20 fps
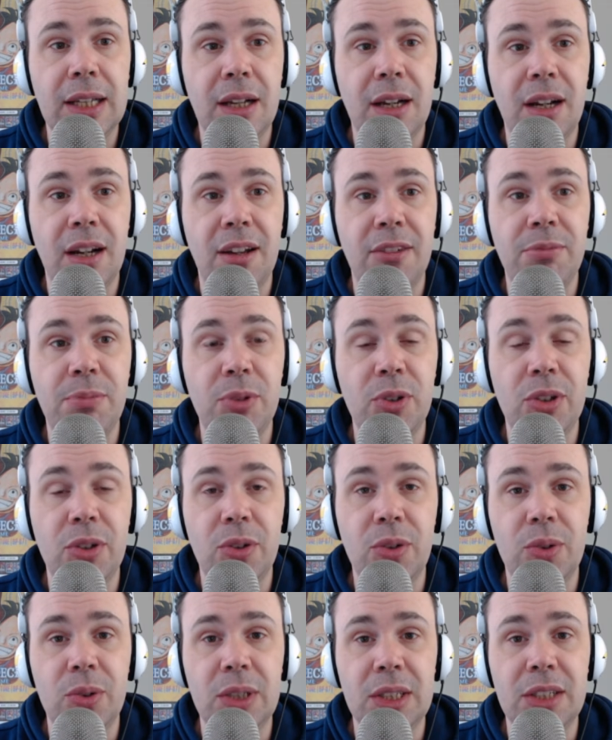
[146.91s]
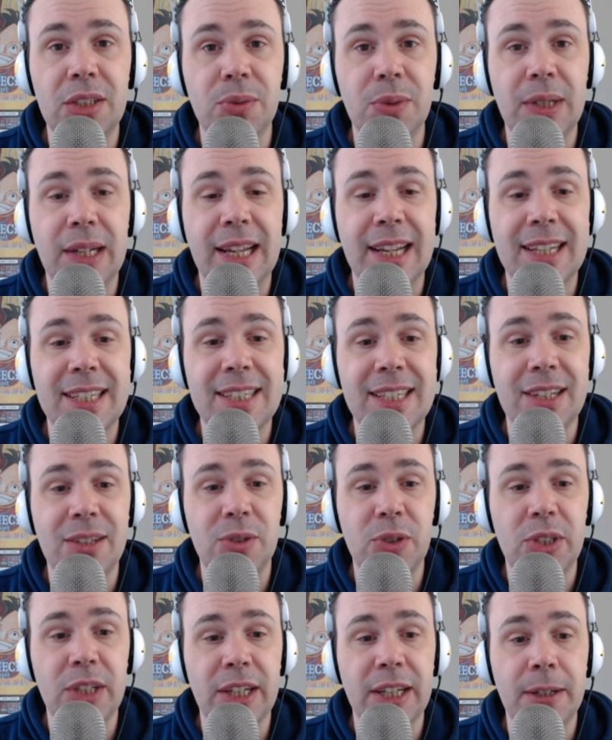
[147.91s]
I've put it all into an Excel
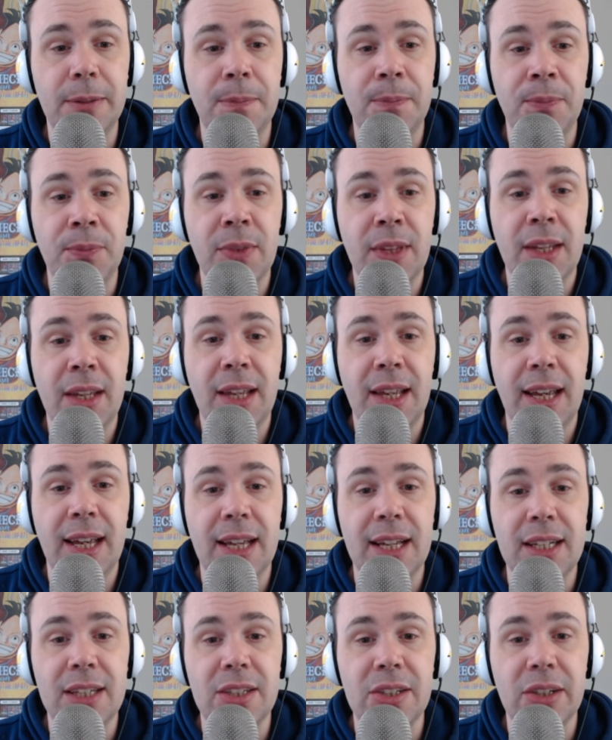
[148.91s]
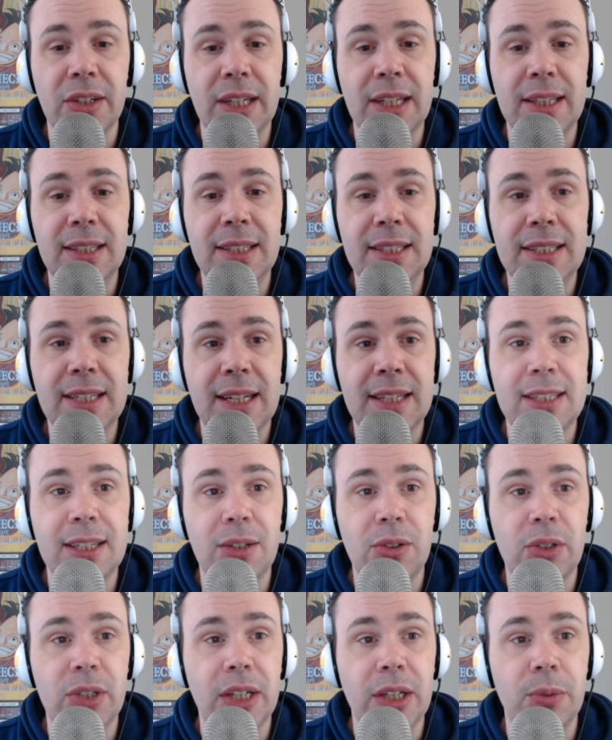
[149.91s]
sheet. And so in this
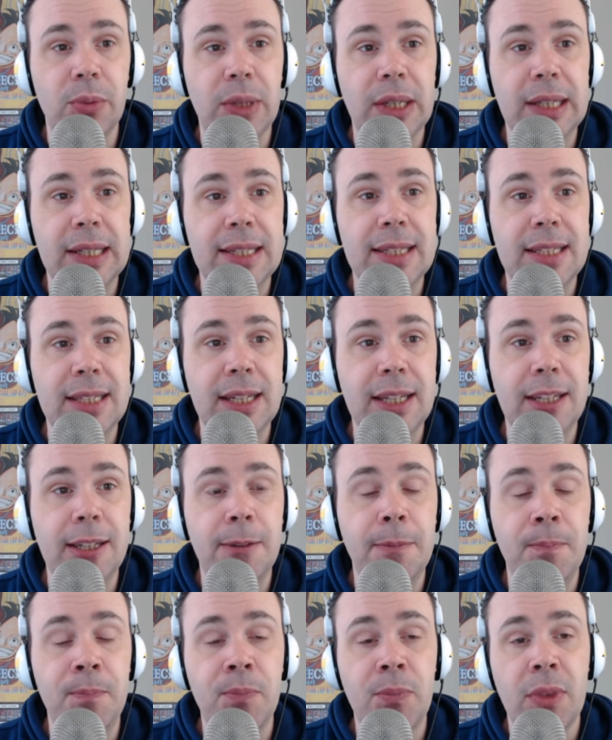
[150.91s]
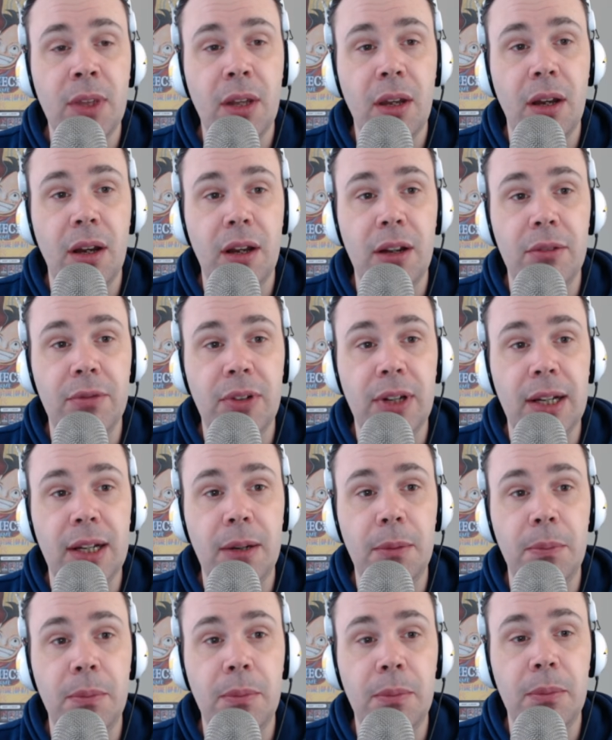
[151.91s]
Excel sheet, we can see I've
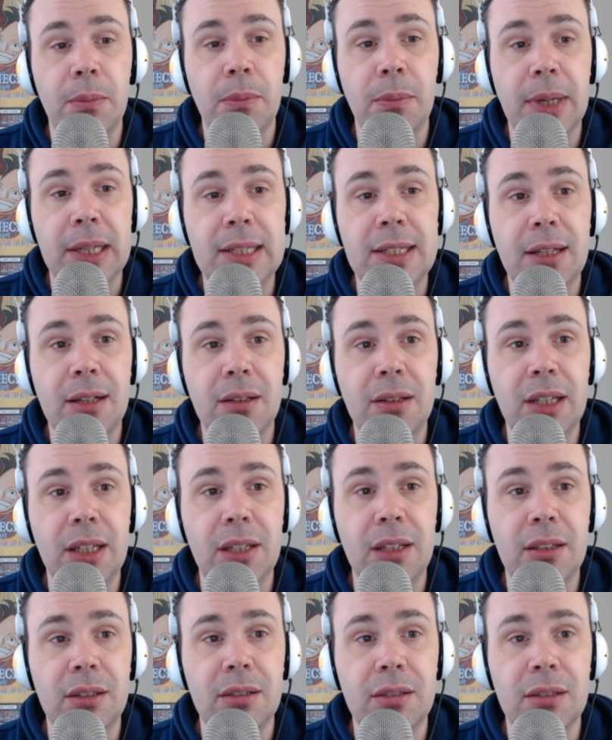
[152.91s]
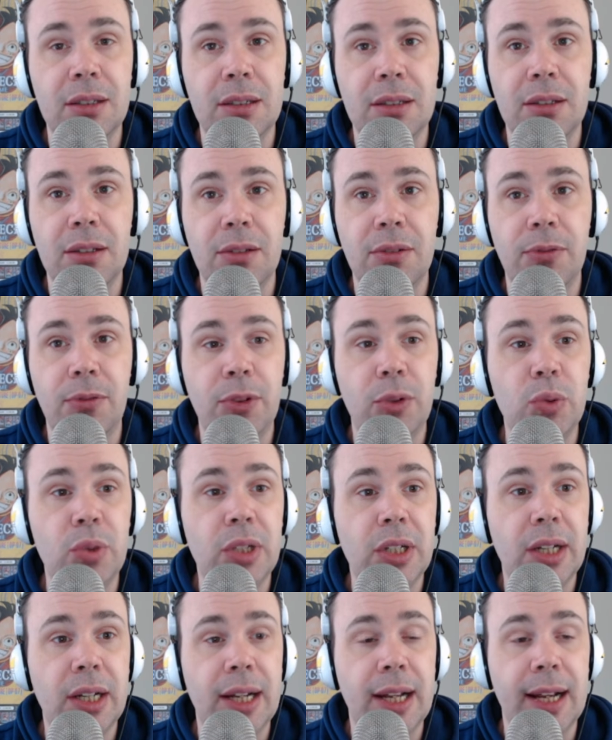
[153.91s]
basically
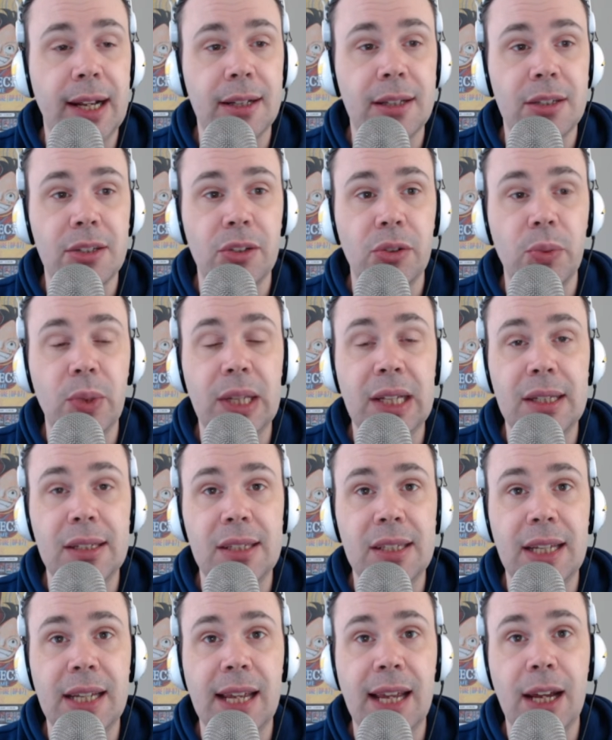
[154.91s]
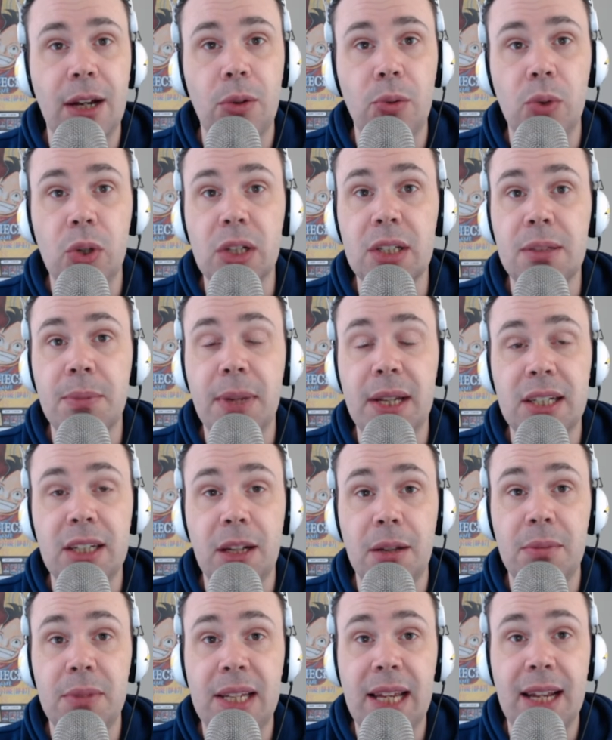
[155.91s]
filtered it out so we can see our worst
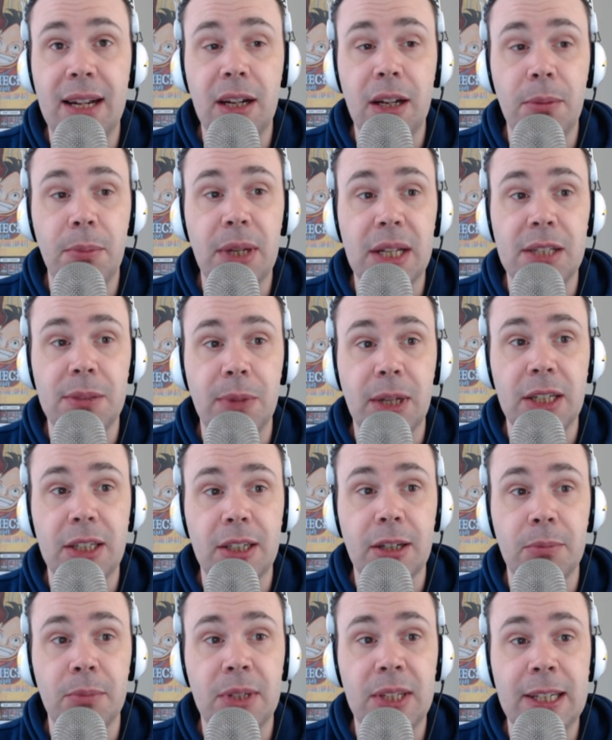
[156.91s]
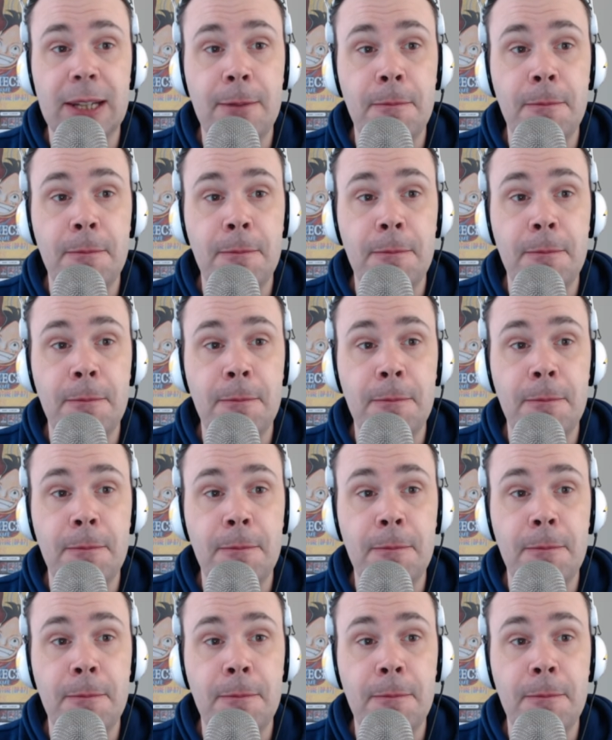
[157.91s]
matchups and our best matchups.